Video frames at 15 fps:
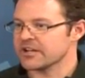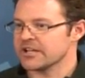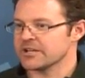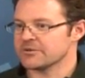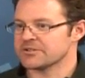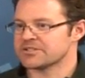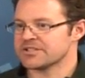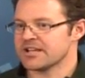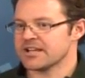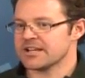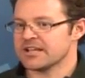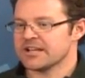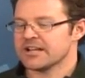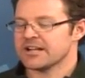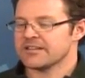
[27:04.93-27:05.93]
it would say
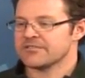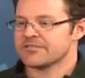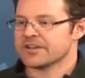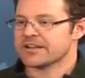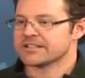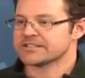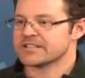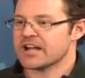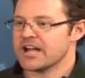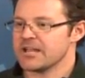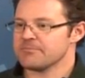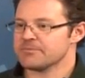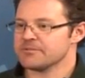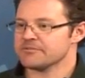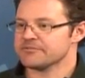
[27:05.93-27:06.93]
the
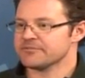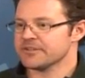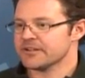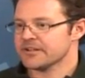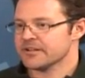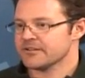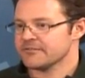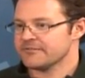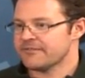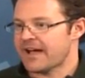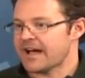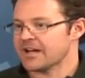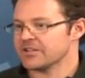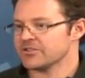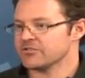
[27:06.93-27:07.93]
type of
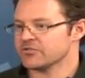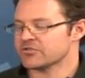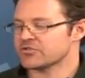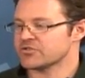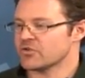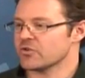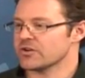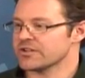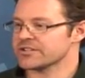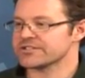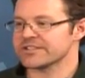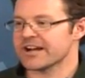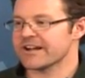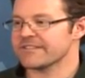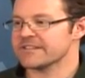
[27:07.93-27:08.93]
values stored
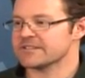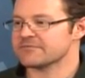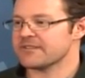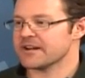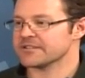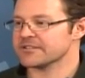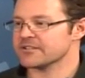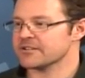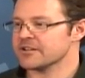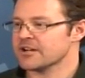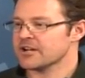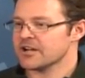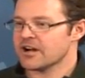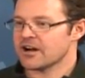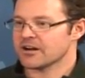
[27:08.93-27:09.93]
inside this vector
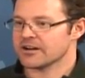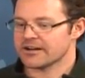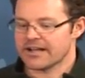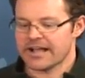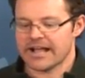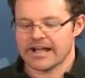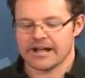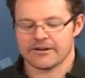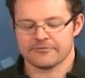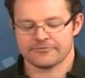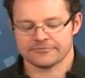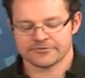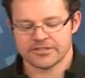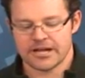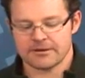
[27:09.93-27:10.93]
are going to have
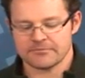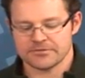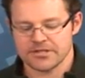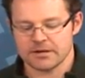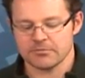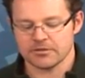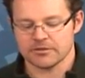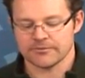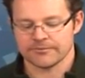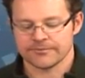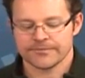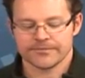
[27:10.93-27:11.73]
type double.